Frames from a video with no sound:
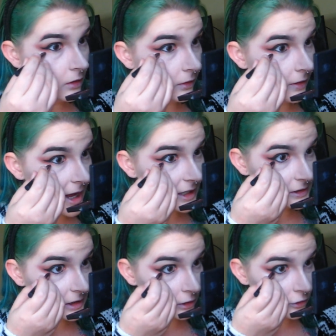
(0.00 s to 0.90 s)

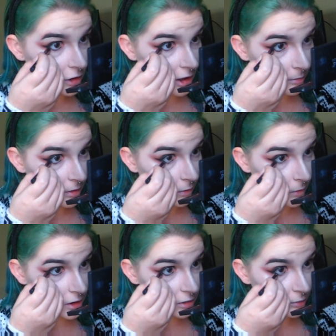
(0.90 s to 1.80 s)
Lasting Drama
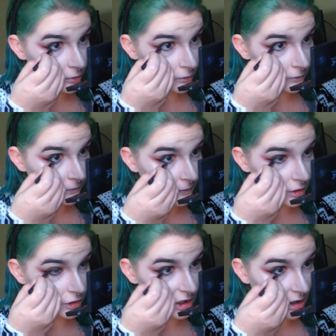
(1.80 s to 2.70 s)
Waterproof
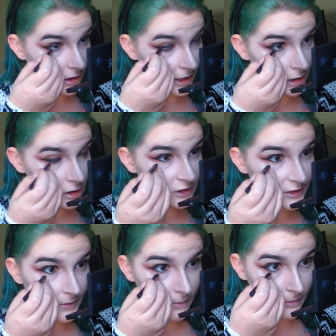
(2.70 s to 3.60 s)
Gel Liners
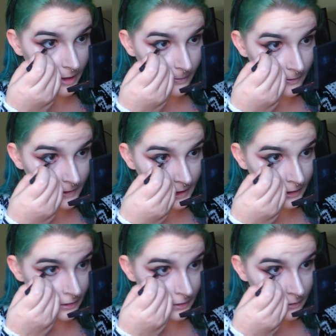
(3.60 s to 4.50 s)
by
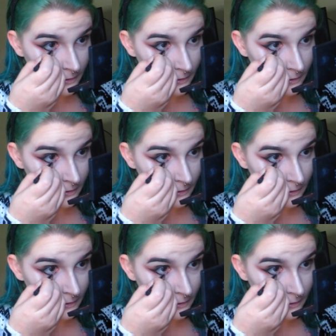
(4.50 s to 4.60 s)
Maybelline.